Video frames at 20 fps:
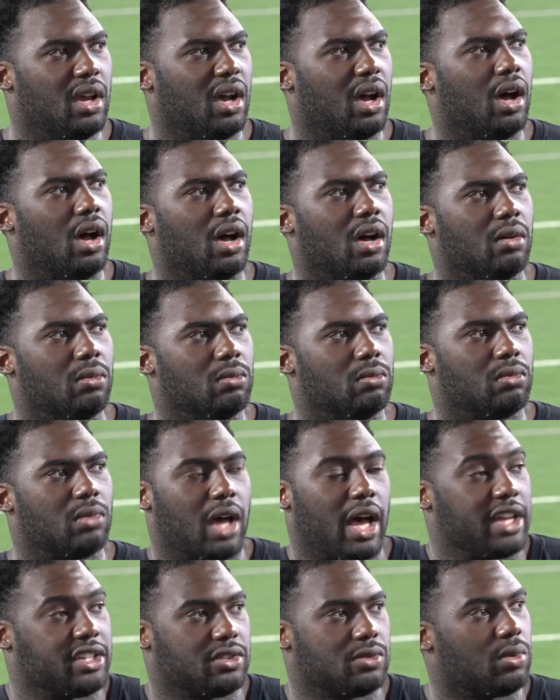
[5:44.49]

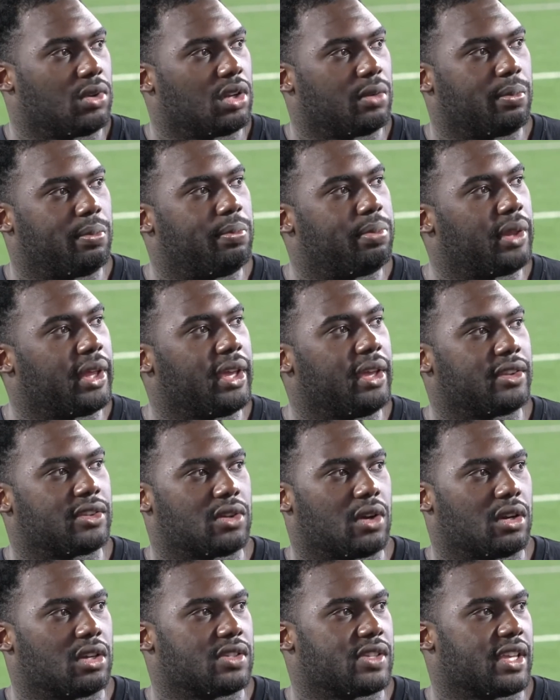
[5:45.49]
I just want to play as
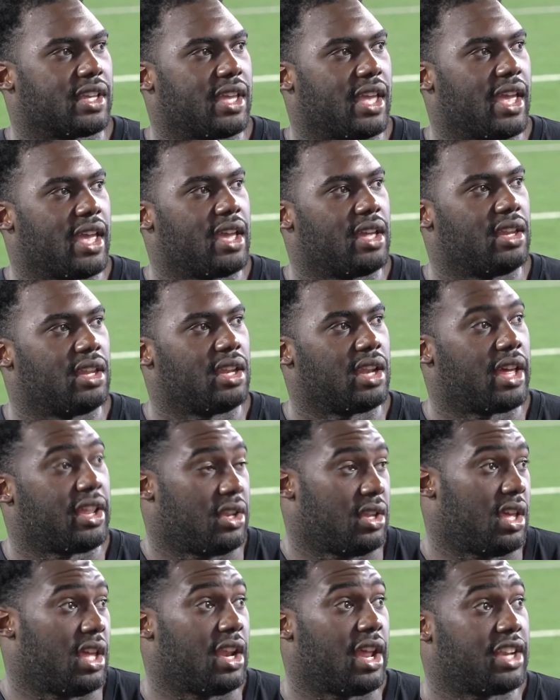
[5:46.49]
hard as I can, and
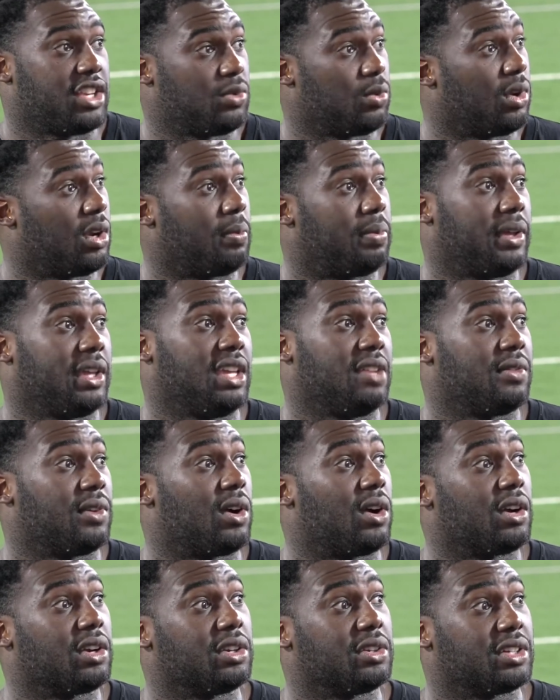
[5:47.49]
I just want to play even
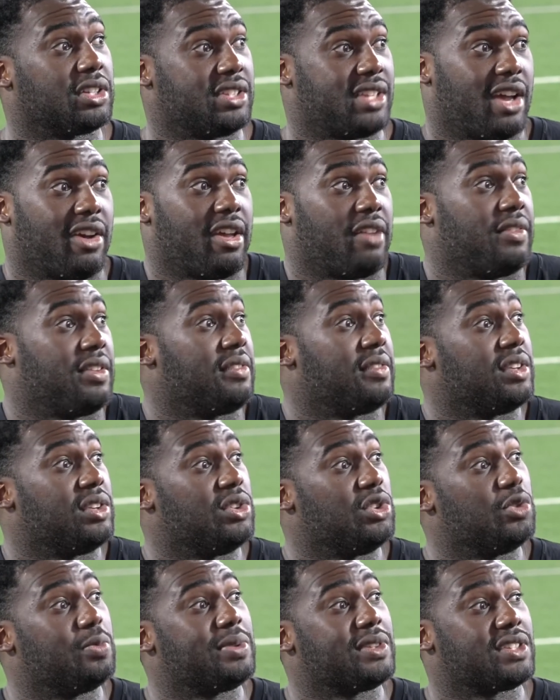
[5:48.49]
harder because now I have an even
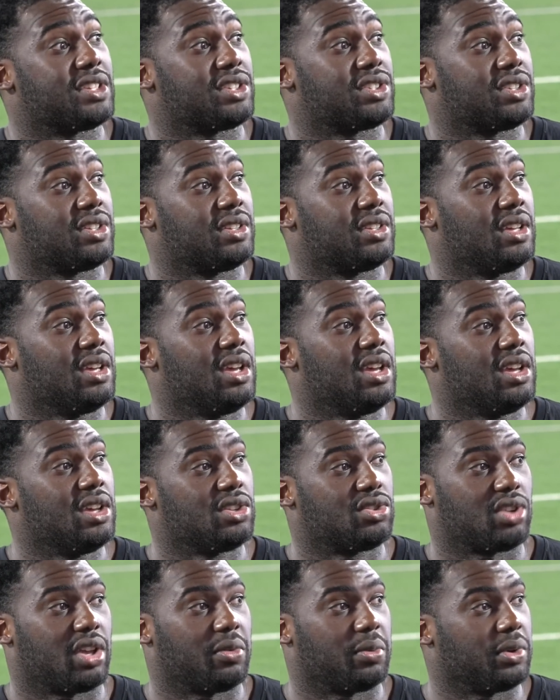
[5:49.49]
new position.
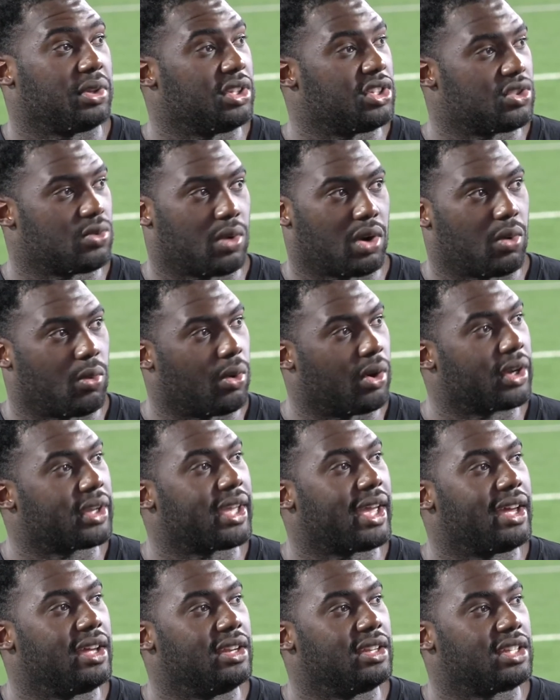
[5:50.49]
So I really just want to work
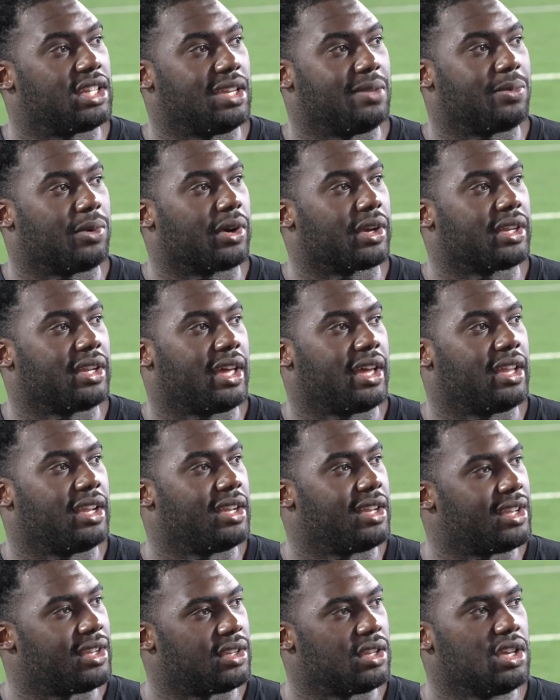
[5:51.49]
at it and keep working at it
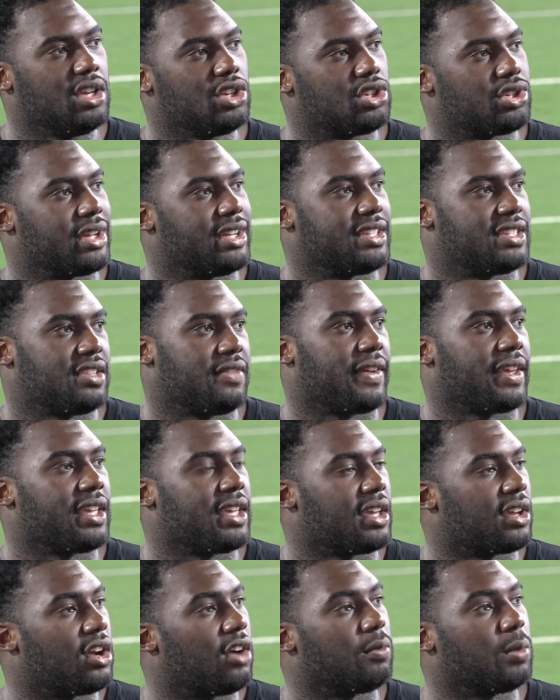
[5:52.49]
and trying to see if I can
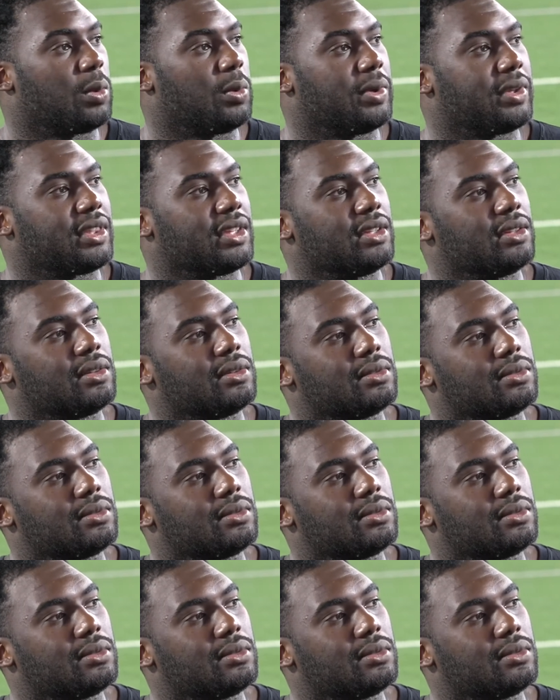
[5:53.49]
get comfortable with it.